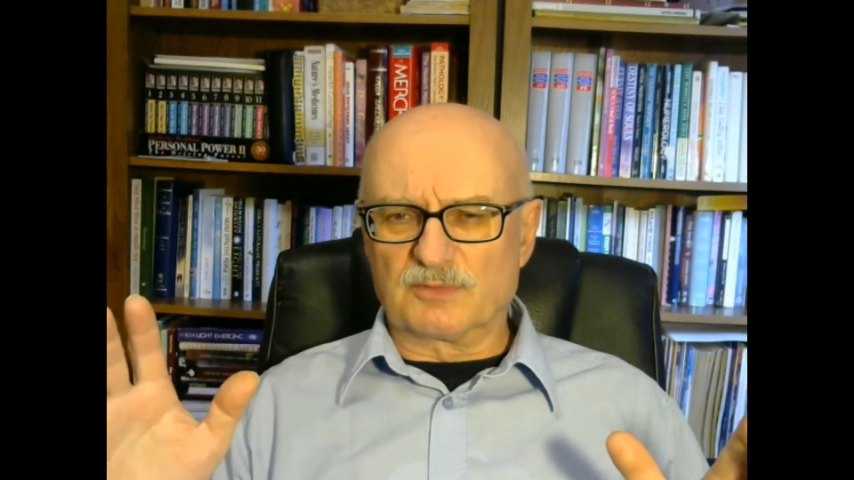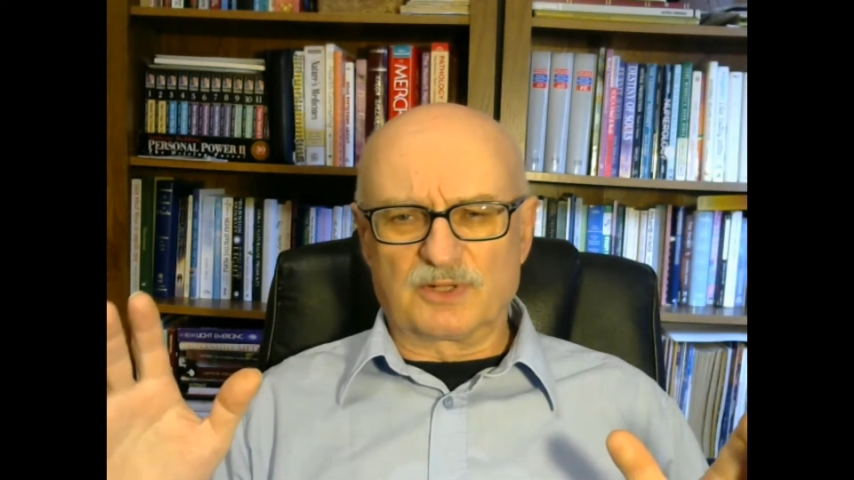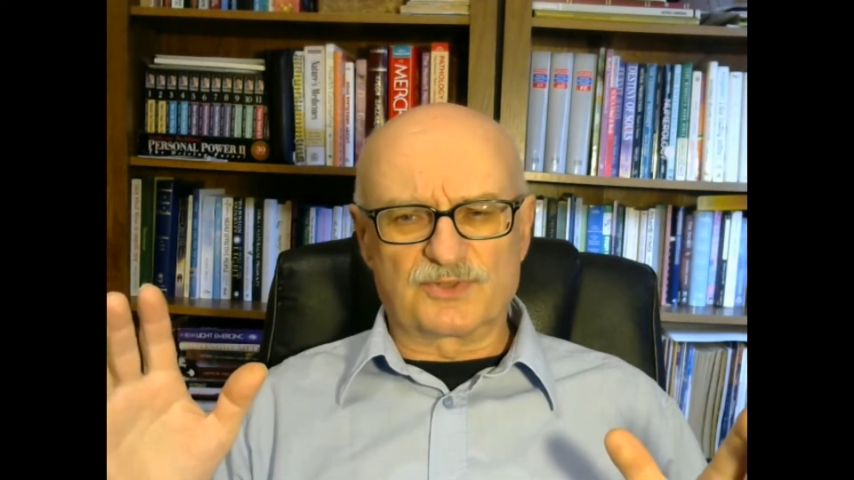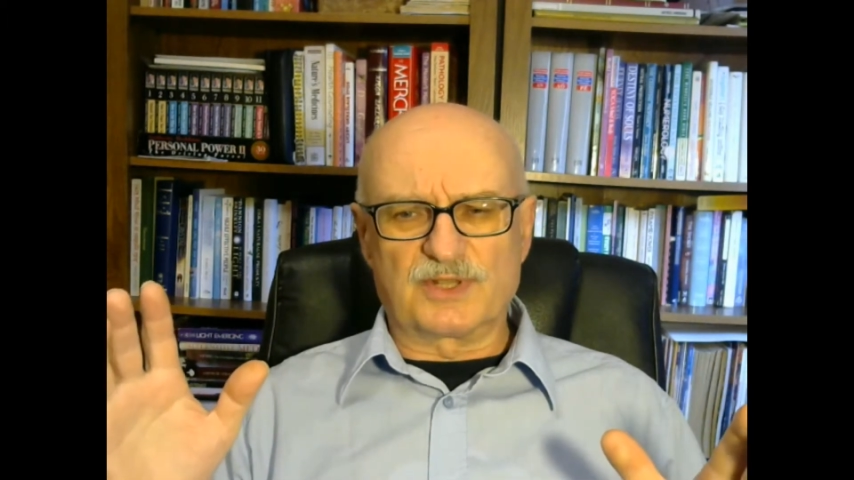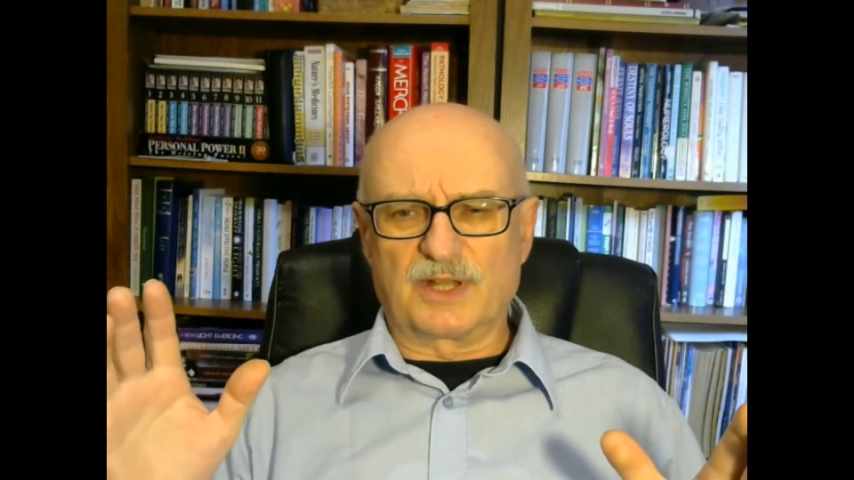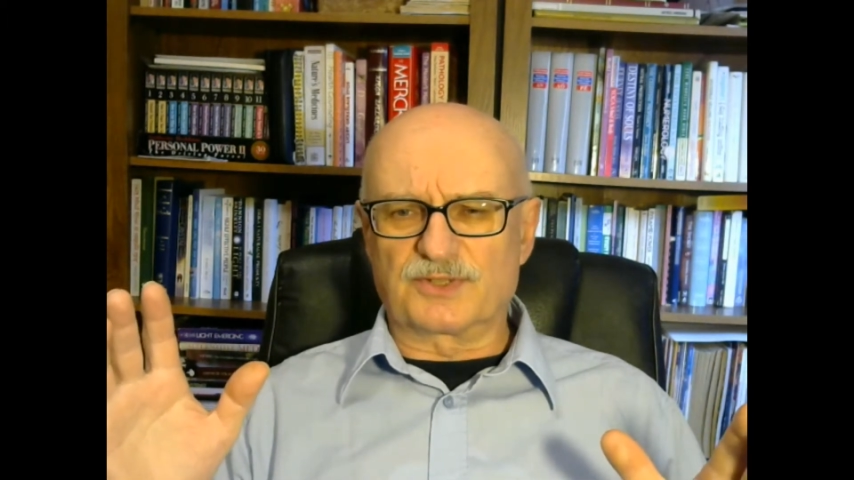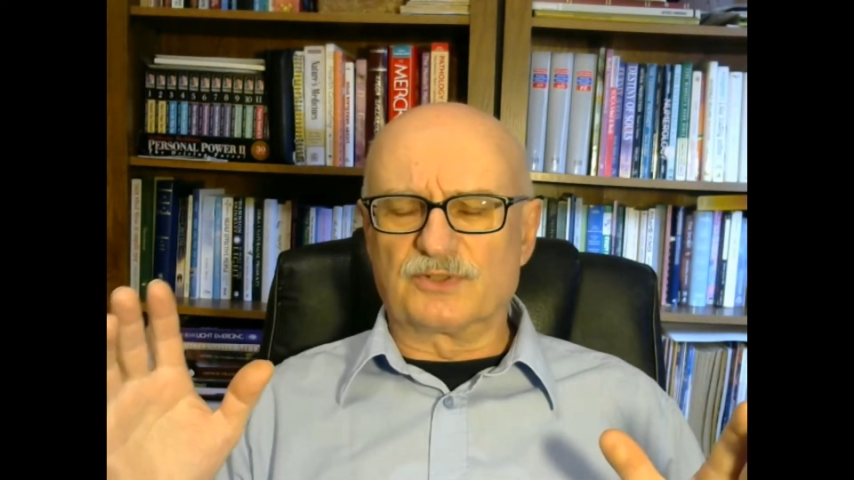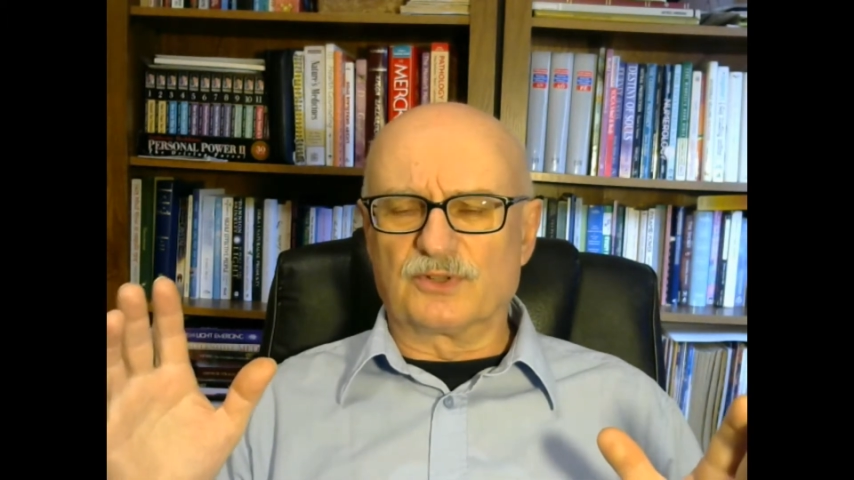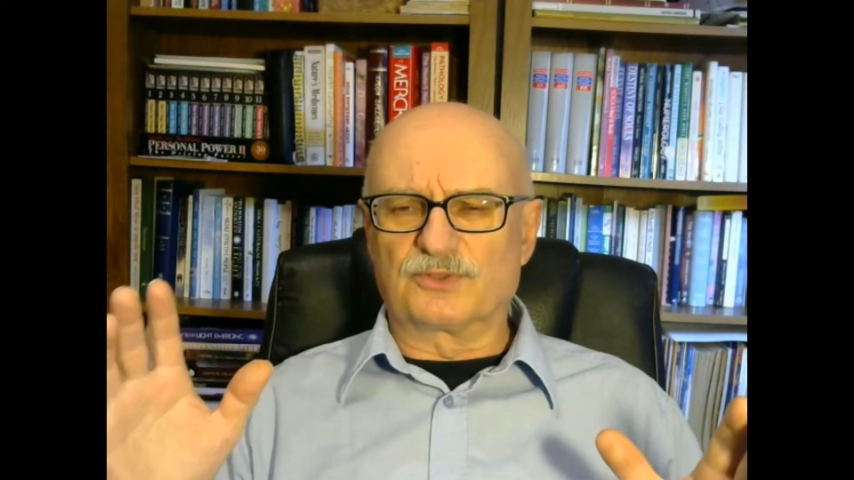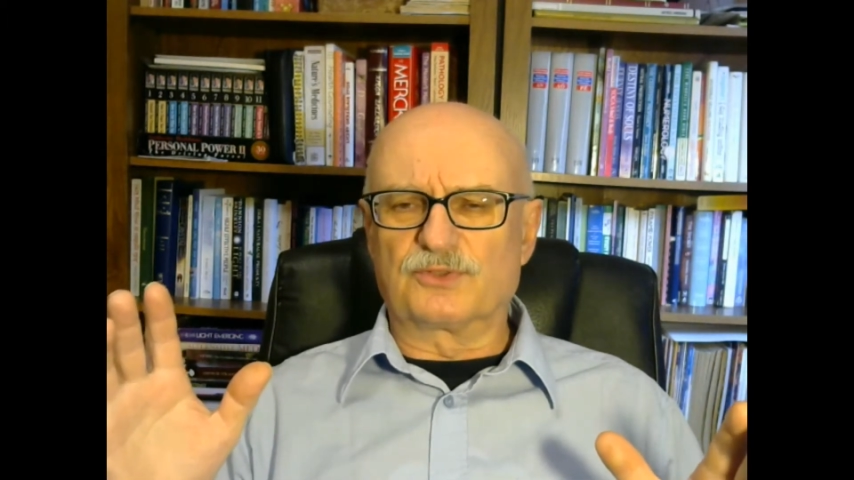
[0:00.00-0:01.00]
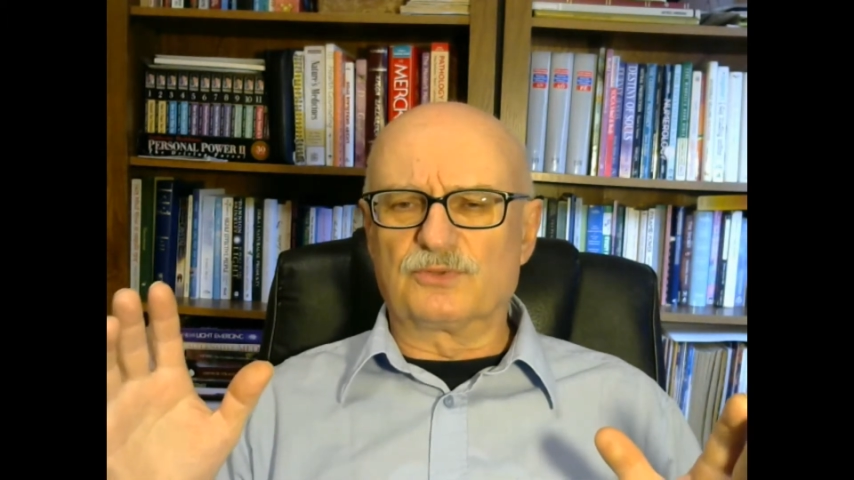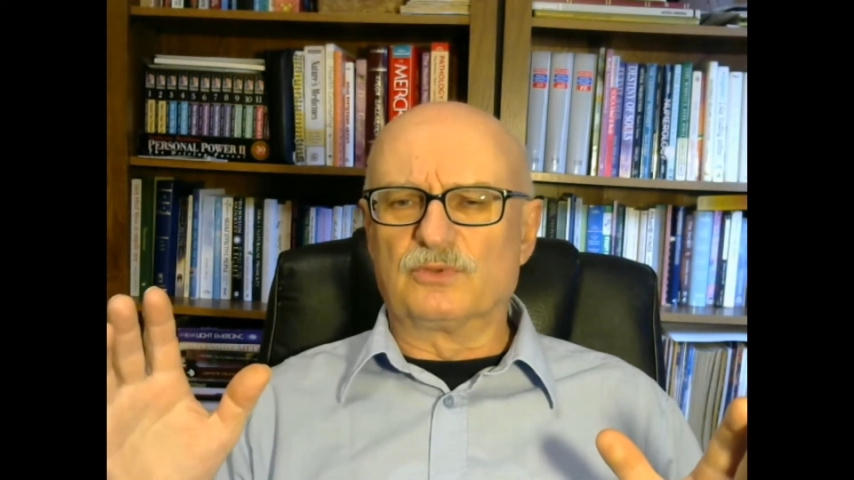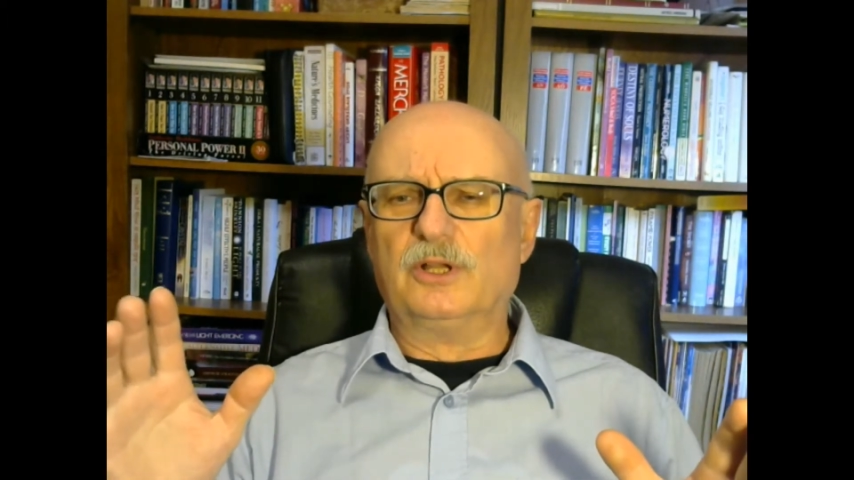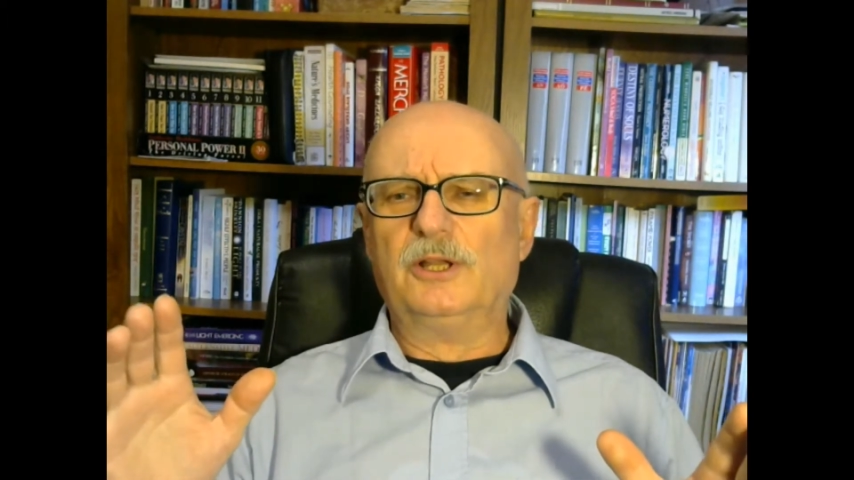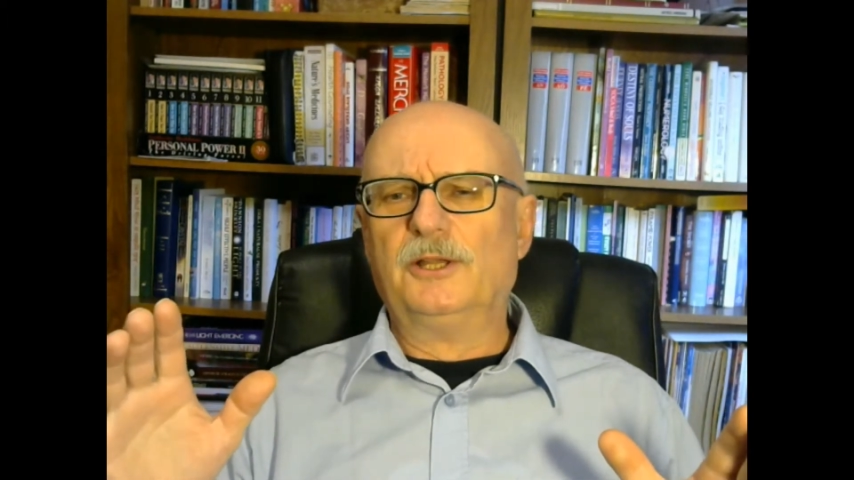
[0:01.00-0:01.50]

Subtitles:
because that's not true.